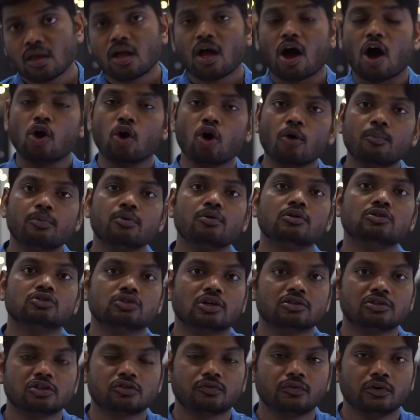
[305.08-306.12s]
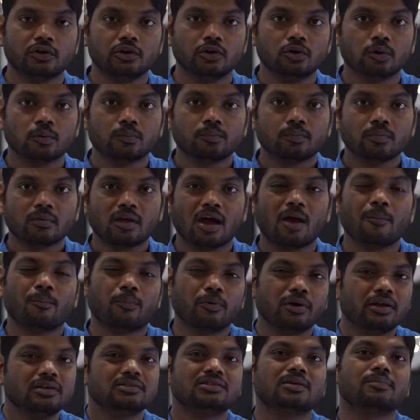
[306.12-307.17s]
I hope you enjoyed this video. I'm
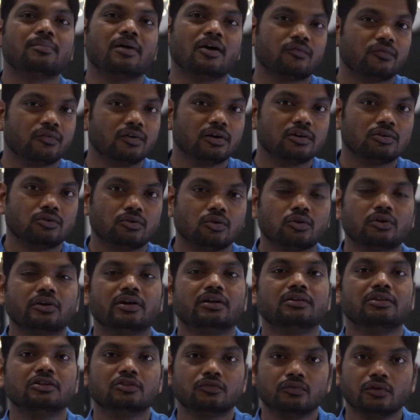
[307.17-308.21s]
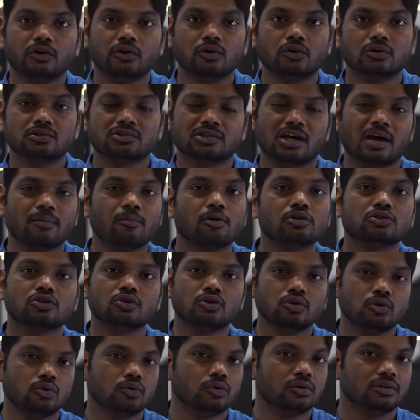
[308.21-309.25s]
putting some effort to create these videos. I'm also
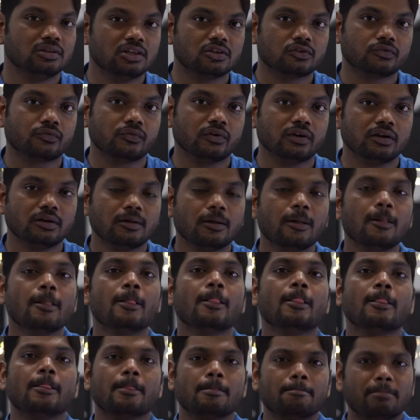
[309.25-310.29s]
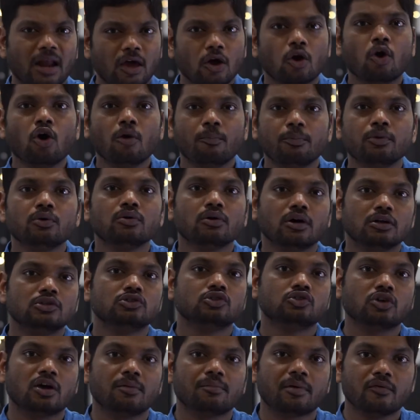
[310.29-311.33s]
new in this field, but I hope you
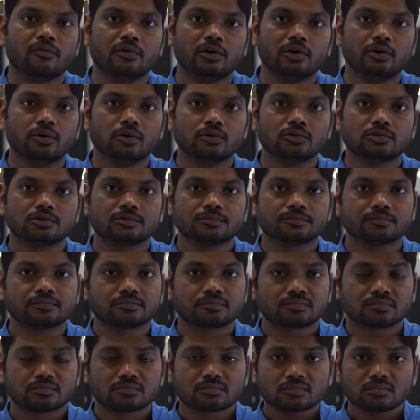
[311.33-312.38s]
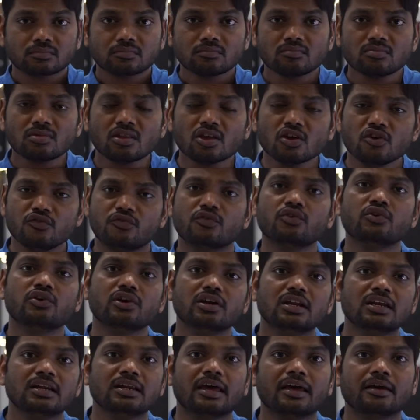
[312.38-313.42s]
enjoy my videos. If you
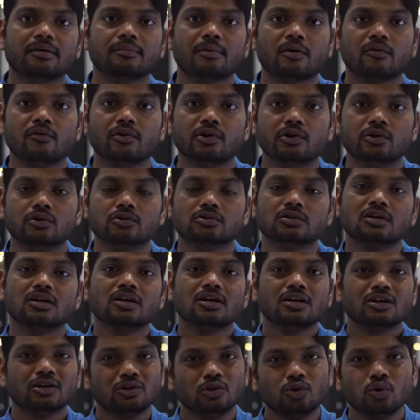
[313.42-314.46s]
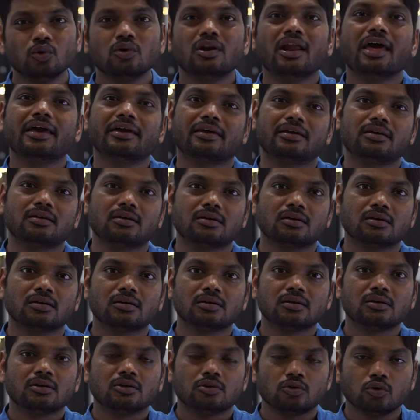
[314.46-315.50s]
really like my videos, do
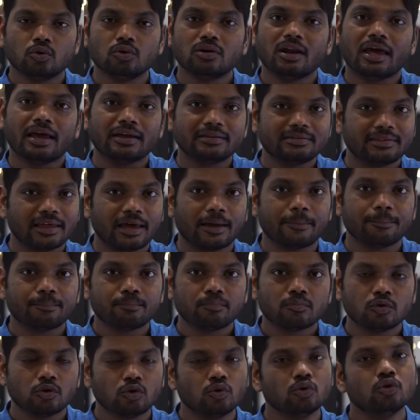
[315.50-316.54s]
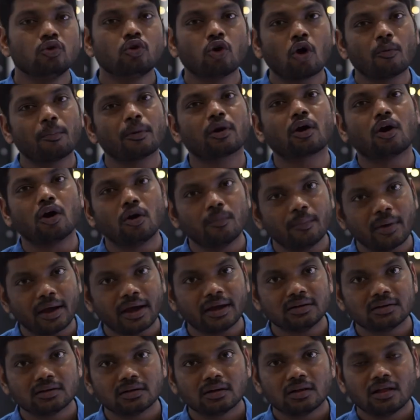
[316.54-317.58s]
like them, do drop a
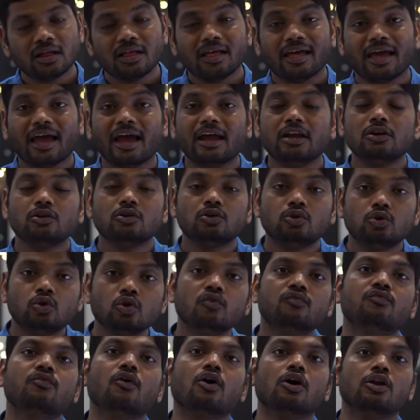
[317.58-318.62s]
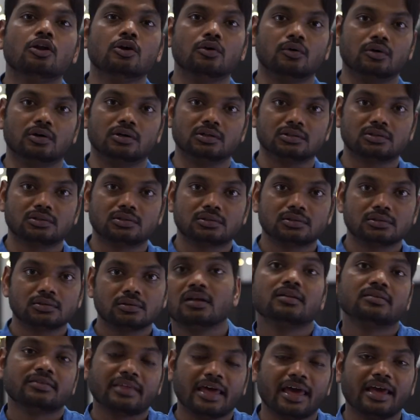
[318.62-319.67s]
comment, and do follow us.
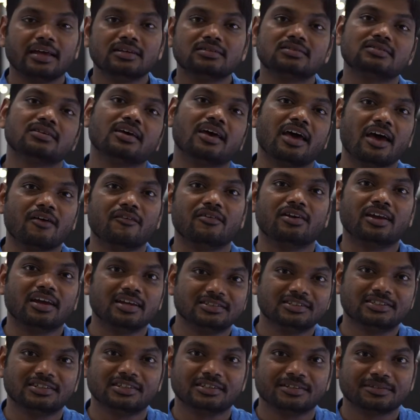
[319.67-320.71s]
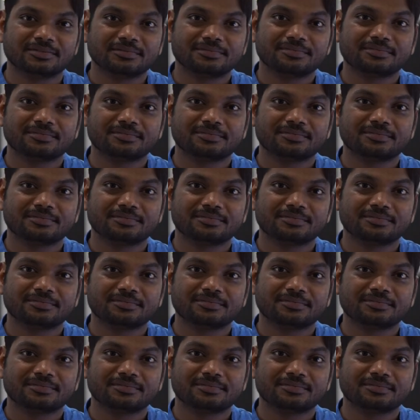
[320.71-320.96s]
Thanks. Have a nice day.